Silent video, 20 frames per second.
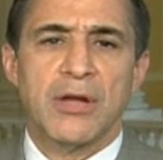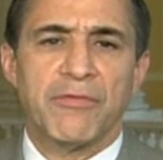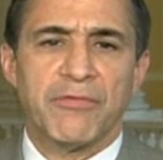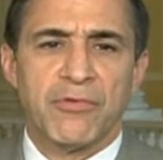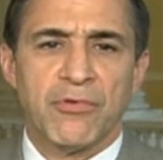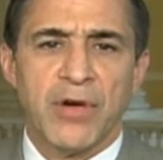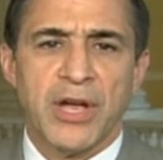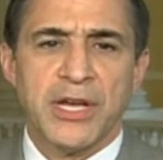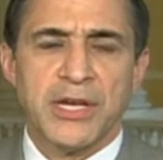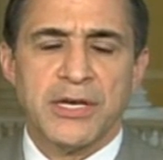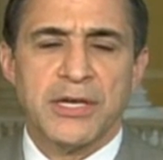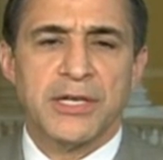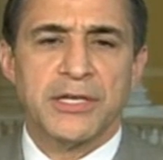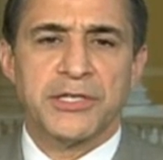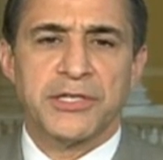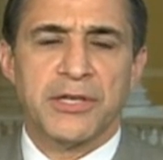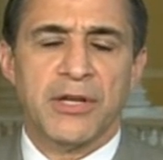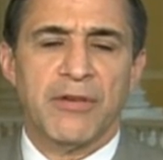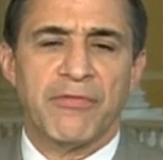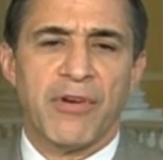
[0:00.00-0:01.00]
of
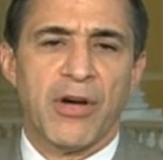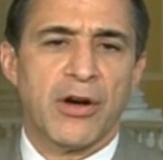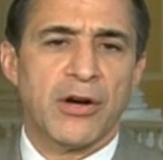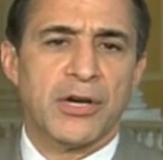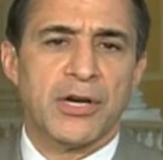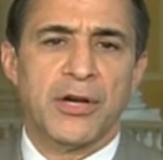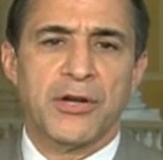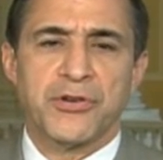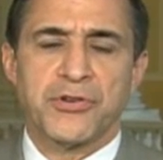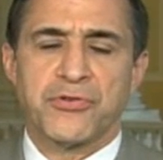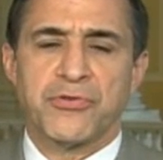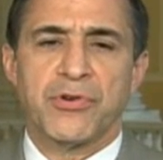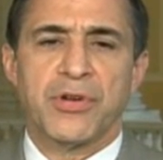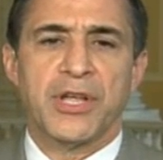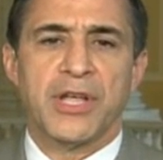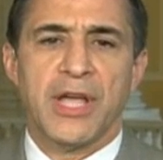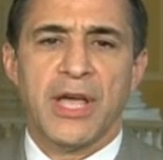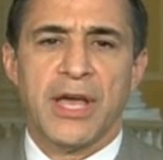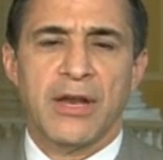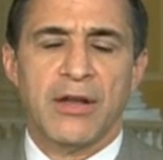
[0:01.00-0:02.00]
greatness of our
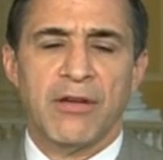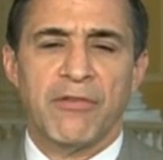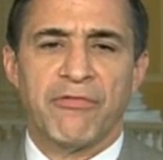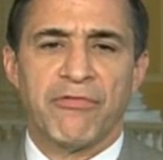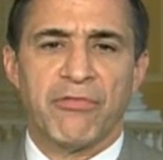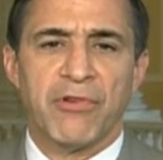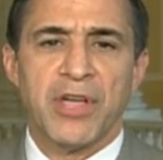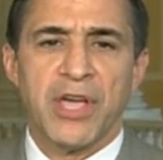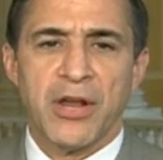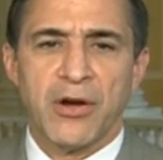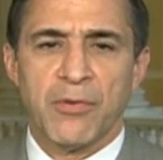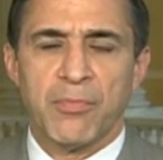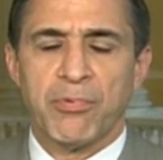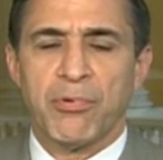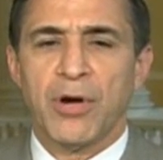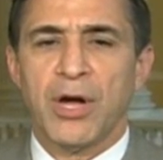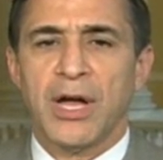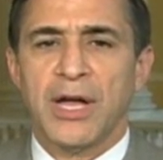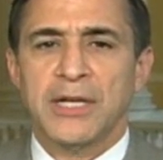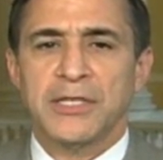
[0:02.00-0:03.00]
country and of free
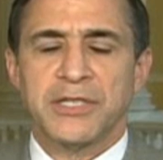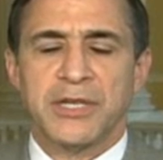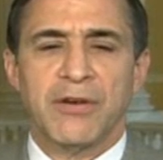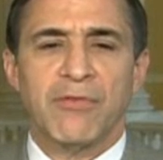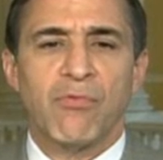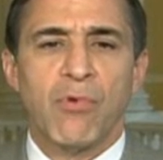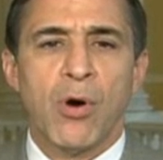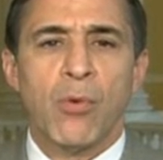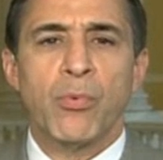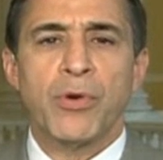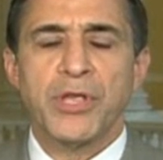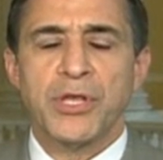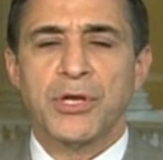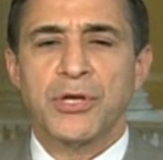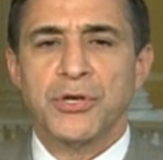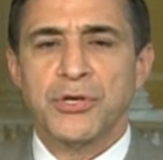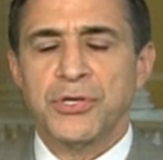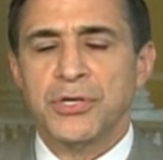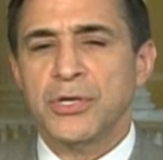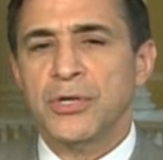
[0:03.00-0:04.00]
enterprise and of what we
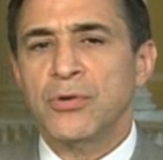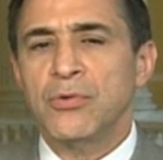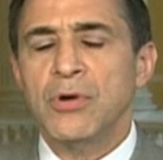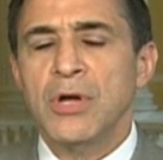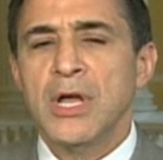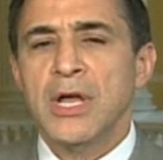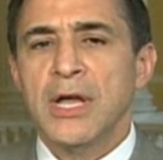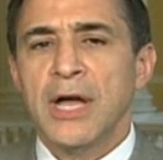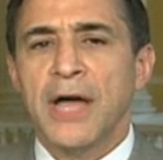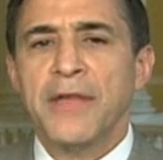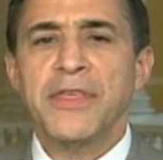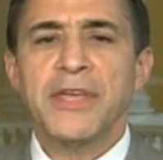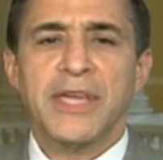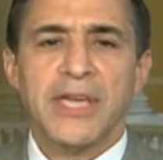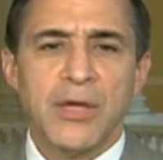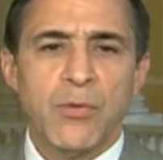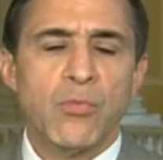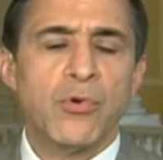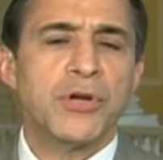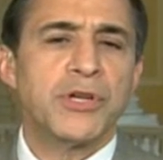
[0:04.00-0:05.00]
can do, I think
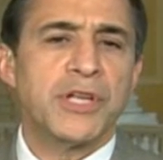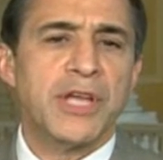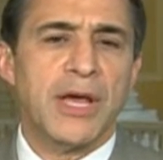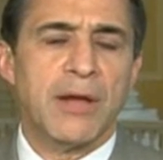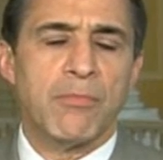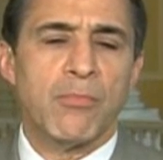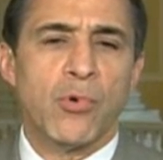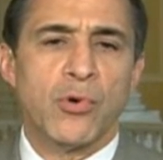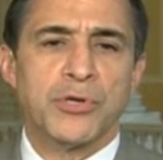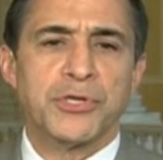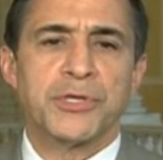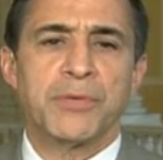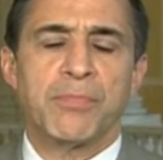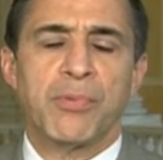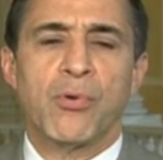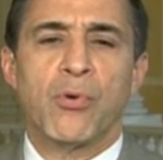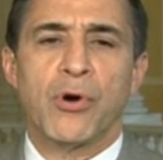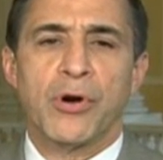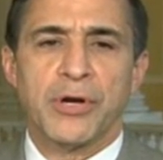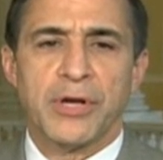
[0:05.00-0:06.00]
he would get more
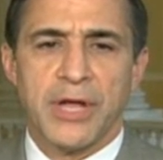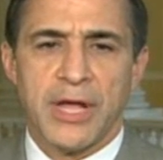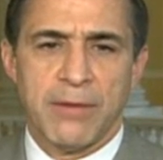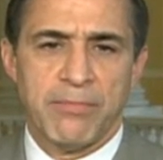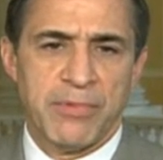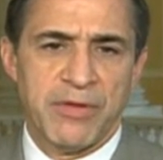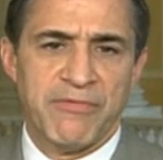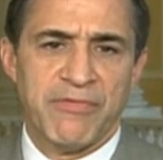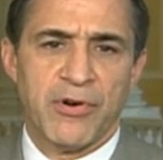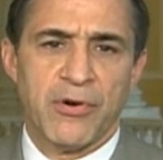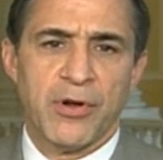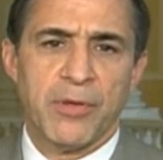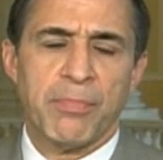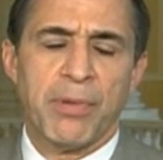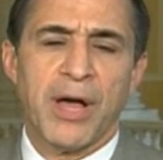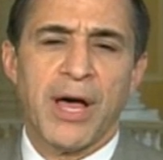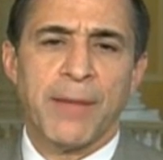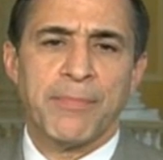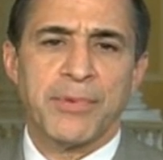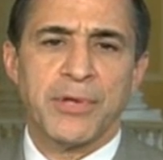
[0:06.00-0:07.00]
support and be very
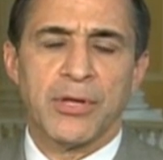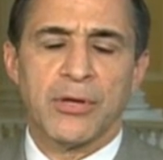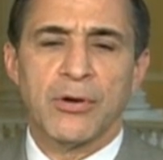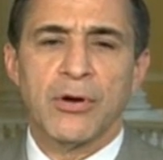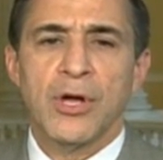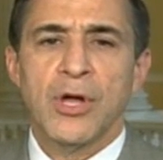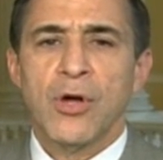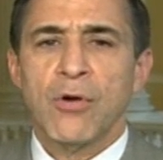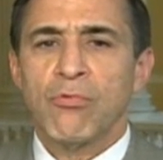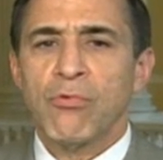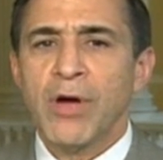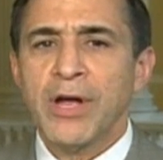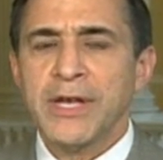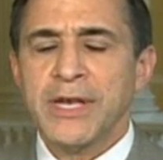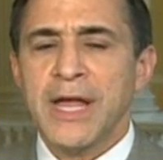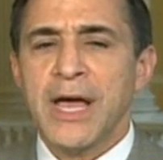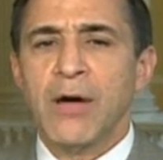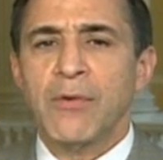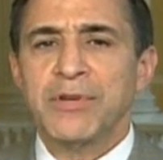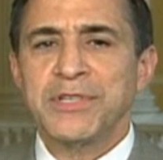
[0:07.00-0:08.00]
popular. Right
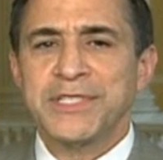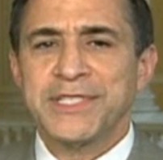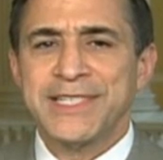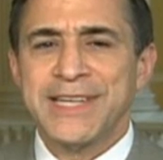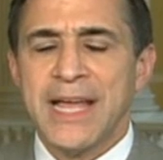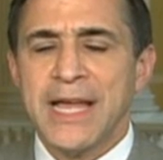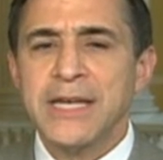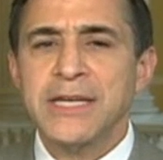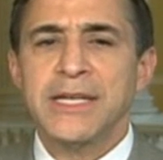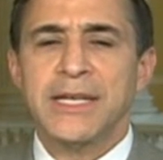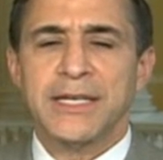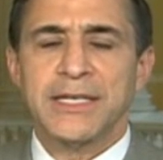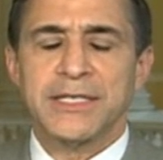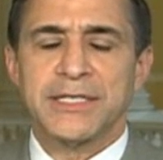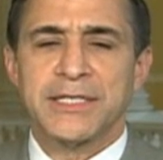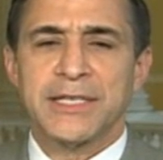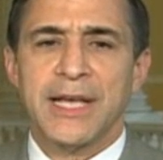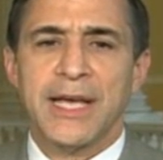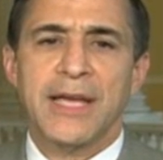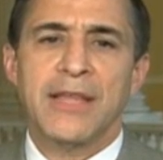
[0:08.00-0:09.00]
now, he's tending to
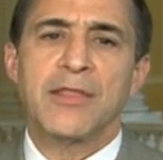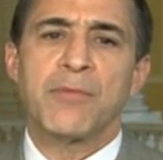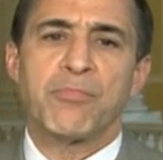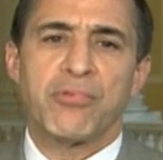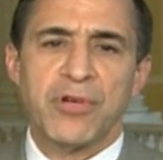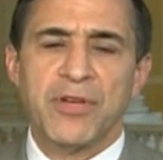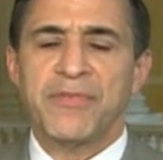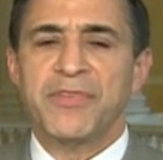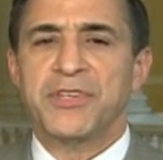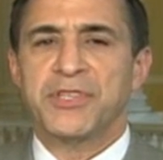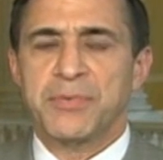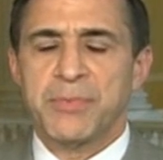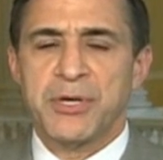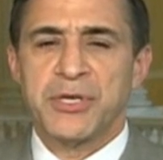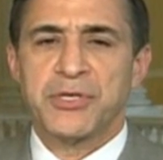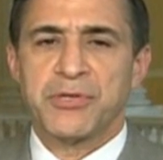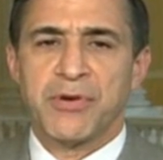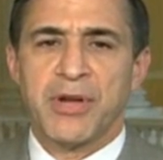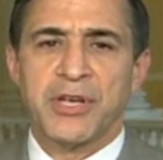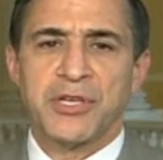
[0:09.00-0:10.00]
say the previous
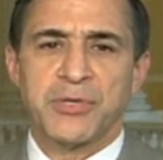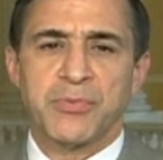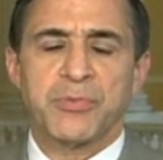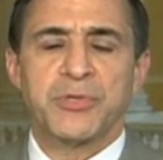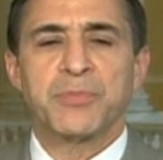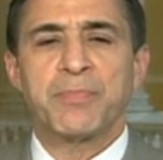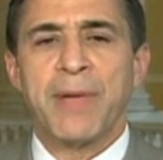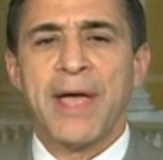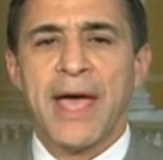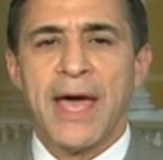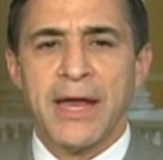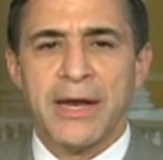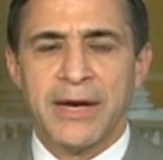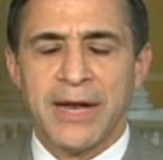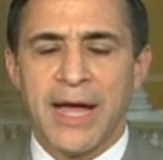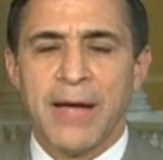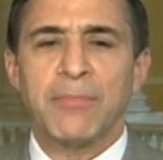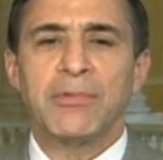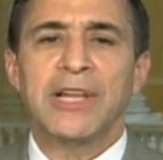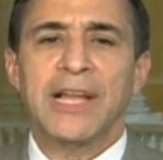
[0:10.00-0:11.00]
administration was bad and
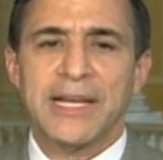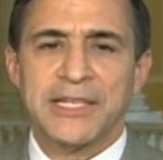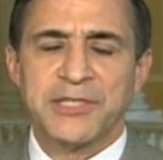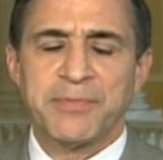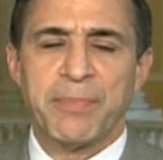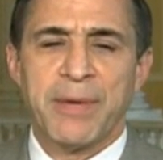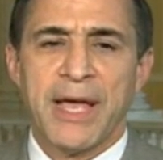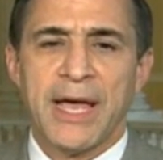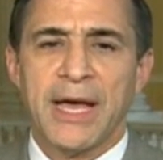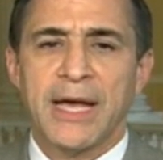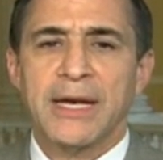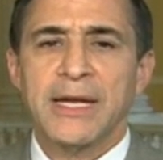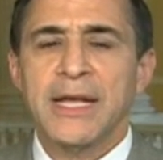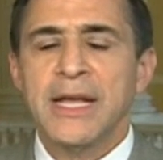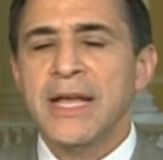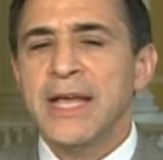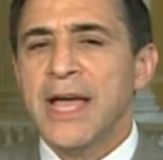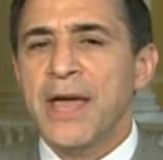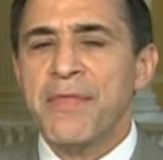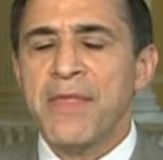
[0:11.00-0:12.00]
I'm less bad,
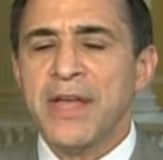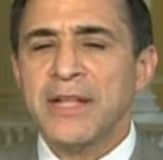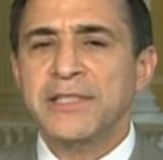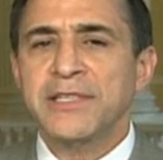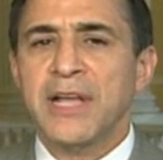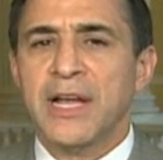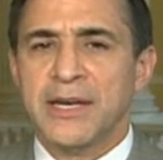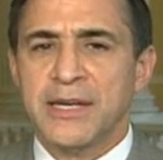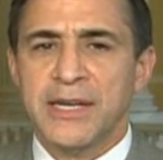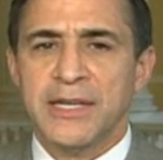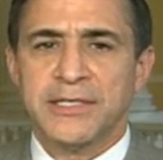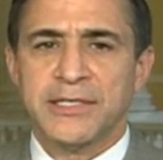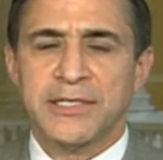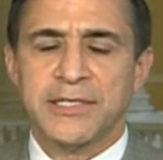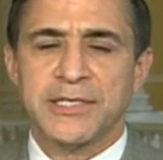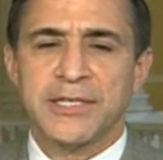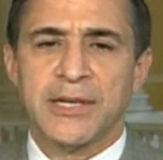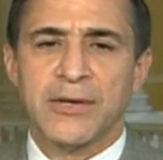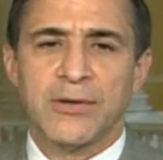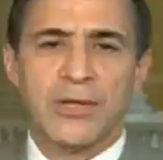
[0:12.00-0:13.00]
and that's not
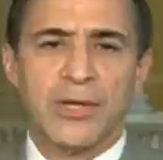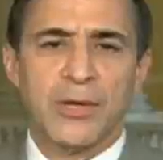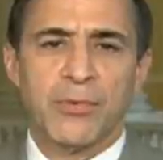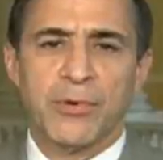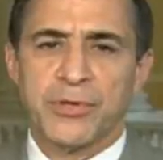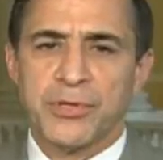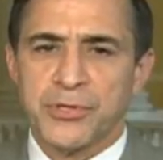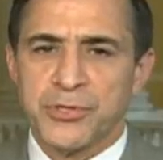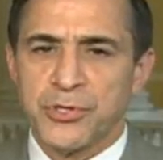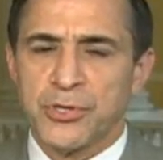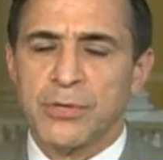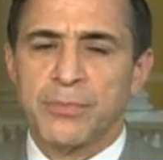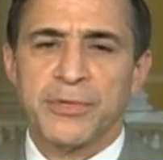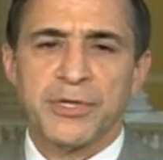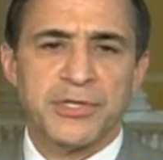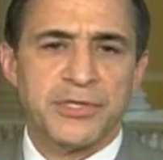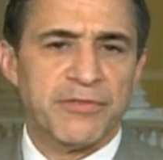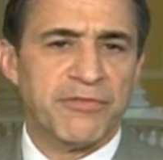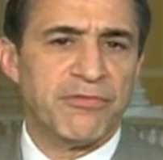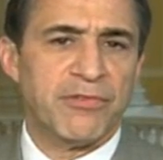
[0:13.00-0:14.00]
necessarily what the
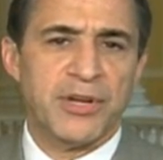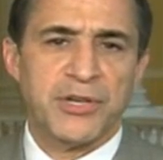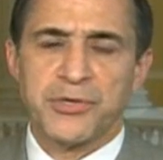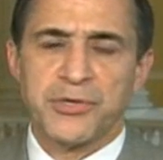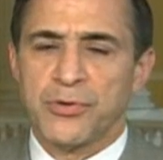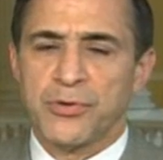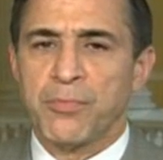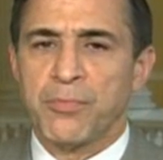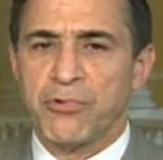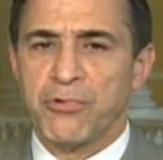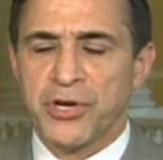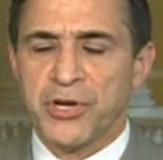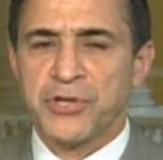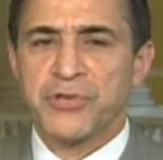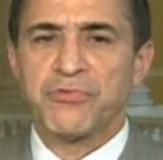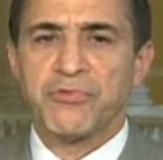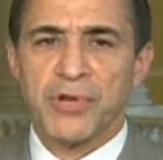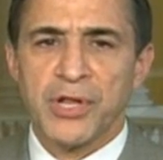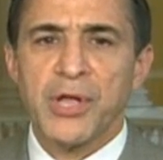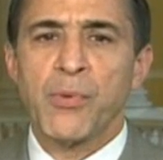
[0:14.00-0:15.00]
Germans, the French, or the
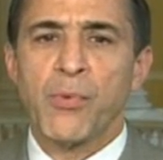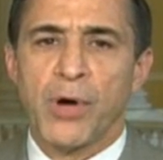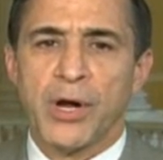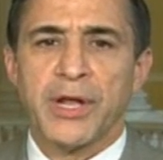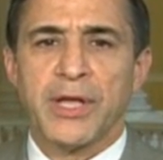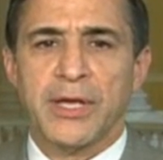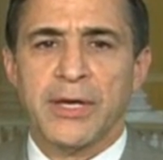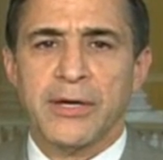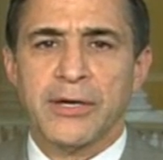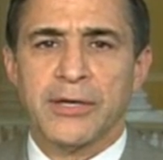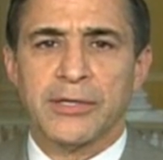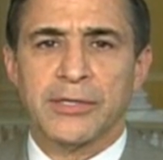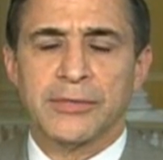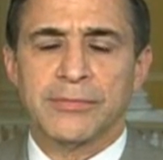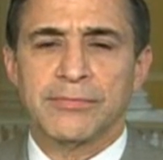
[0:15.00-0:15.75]
British really want to hear.